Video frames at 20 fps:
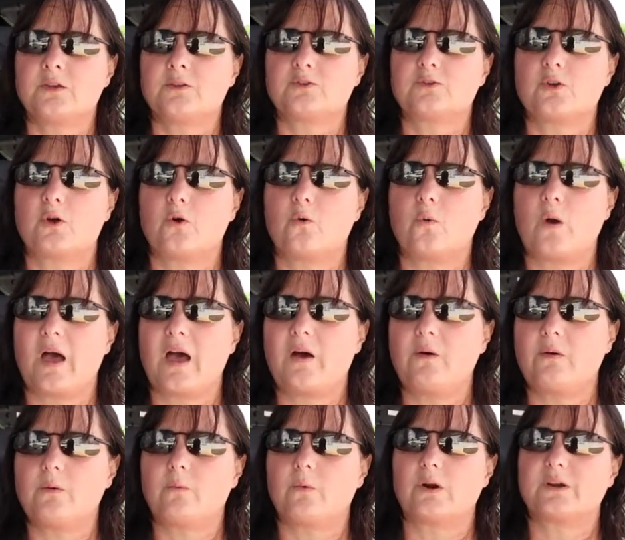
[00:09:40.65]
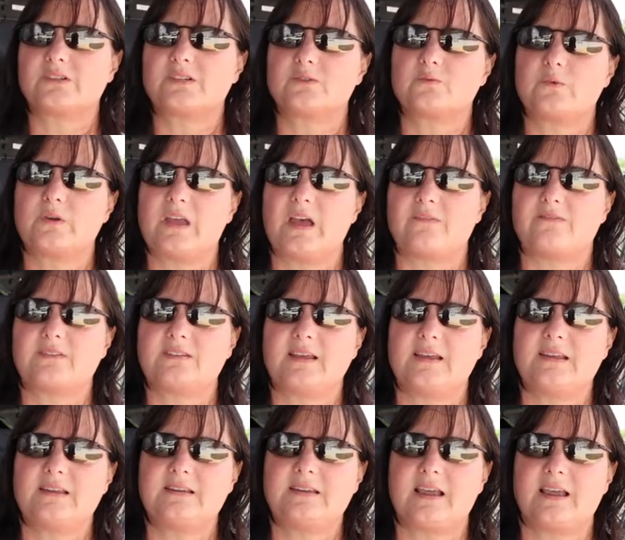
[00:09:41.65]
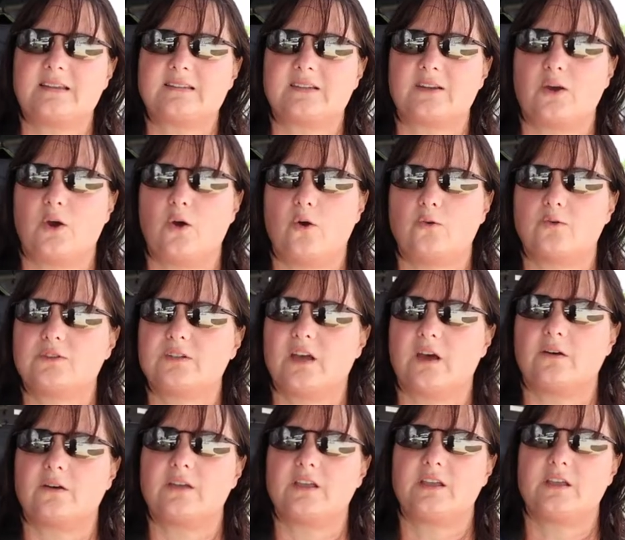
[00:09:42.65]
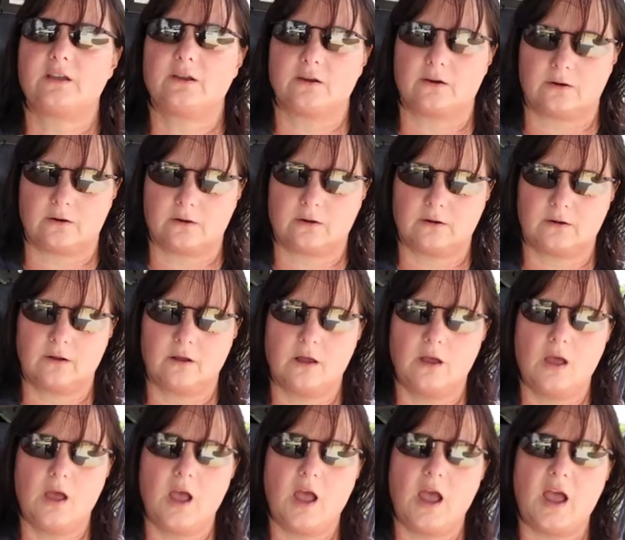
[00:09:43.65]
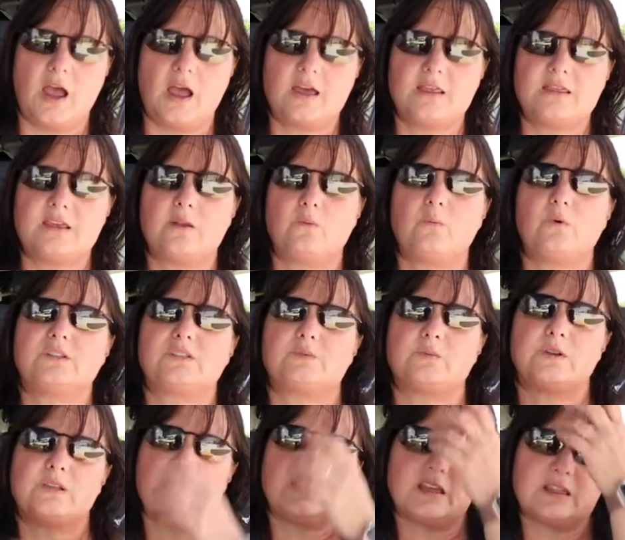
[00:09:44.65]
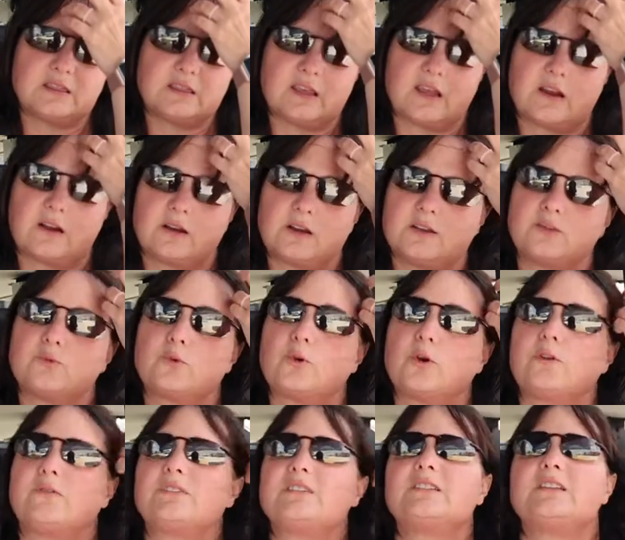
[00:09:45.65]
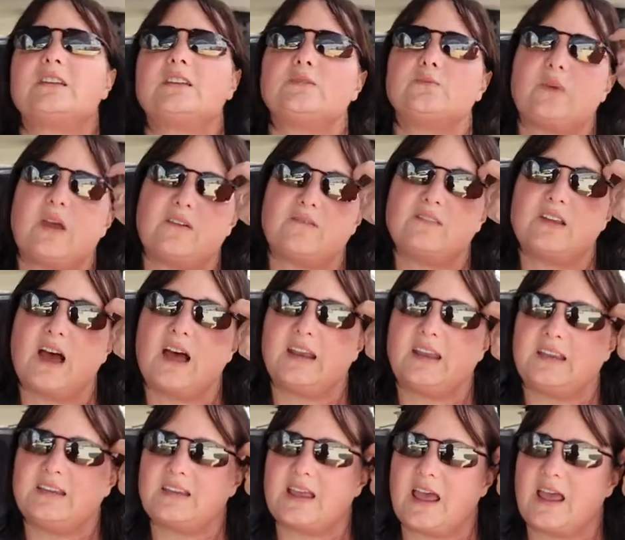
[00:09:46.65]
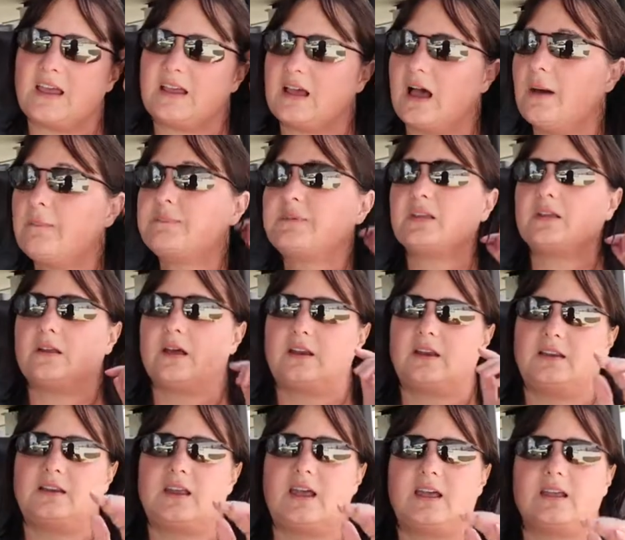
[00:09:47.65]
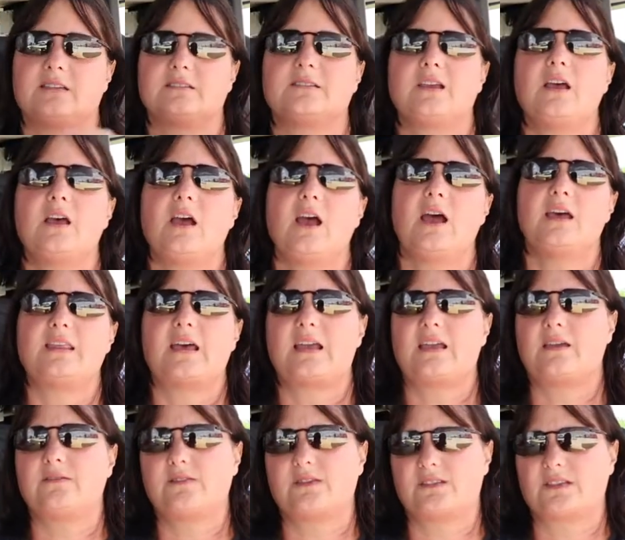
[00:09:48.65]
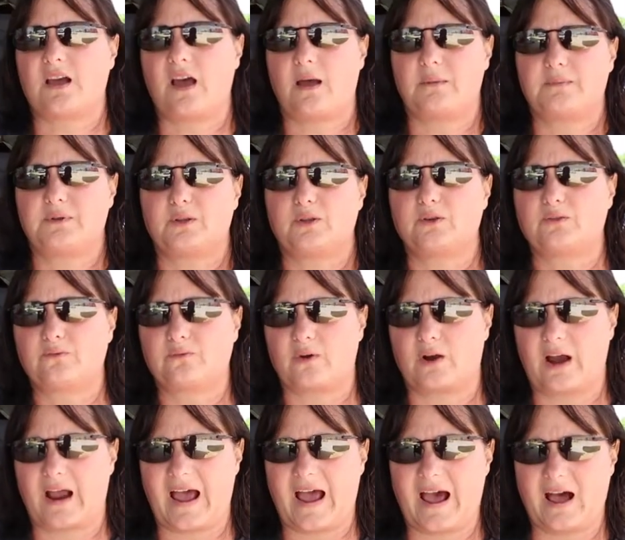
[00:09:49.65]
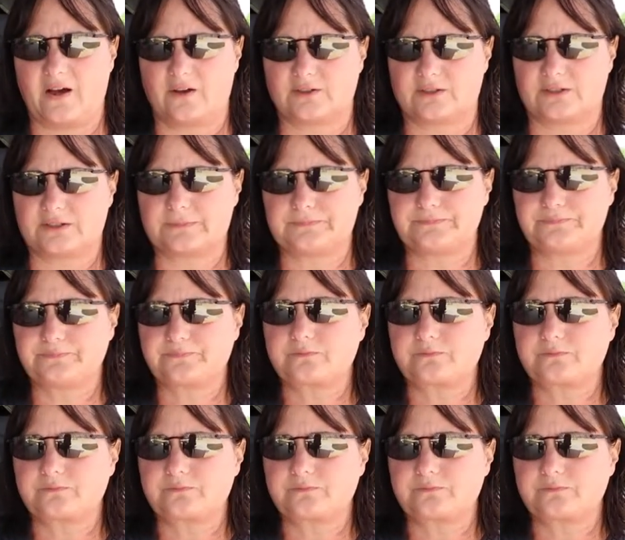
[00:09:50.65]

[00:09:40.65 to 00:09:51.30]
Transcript: So how it works is we have 10 days in a hotel here. And then once we get there, because we're going overseas, we have 90 days, up to 90 days. And that gives us time to look for a house.